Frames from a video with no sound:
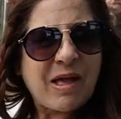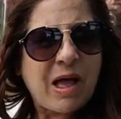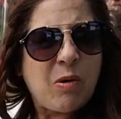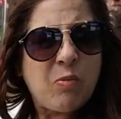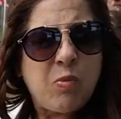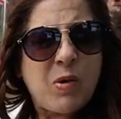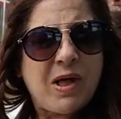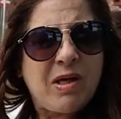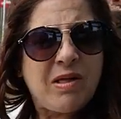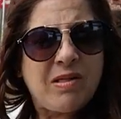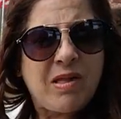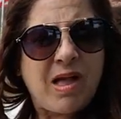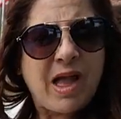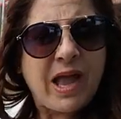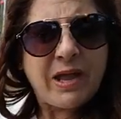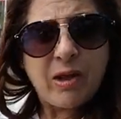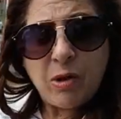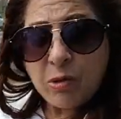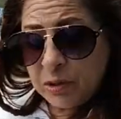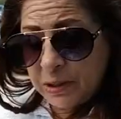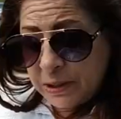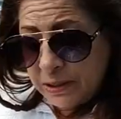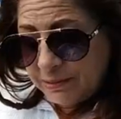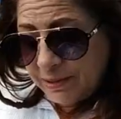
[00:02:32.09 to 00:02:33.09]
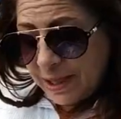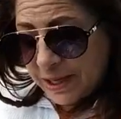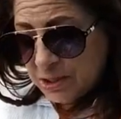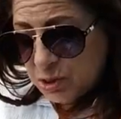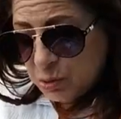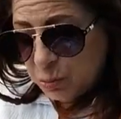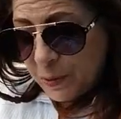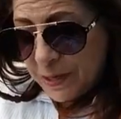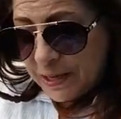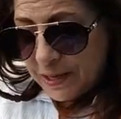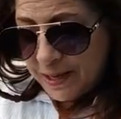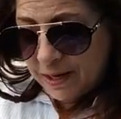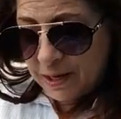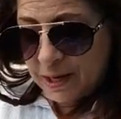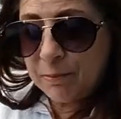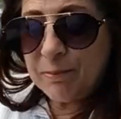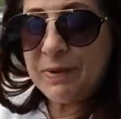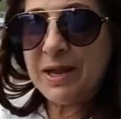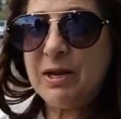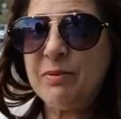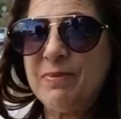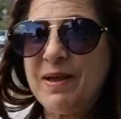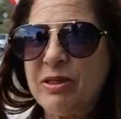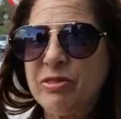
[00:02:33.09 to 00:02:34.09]
Well, last weekend I
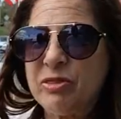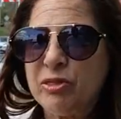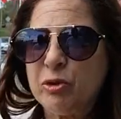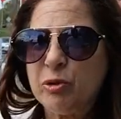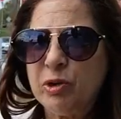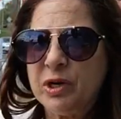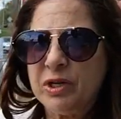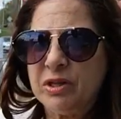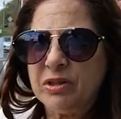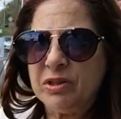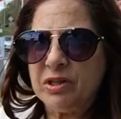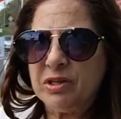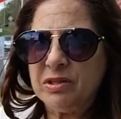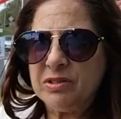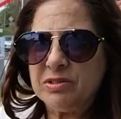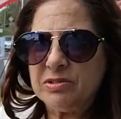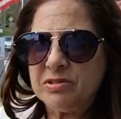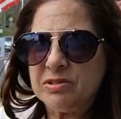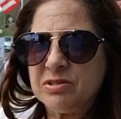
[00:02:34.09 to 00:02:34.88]
made about 30 of these.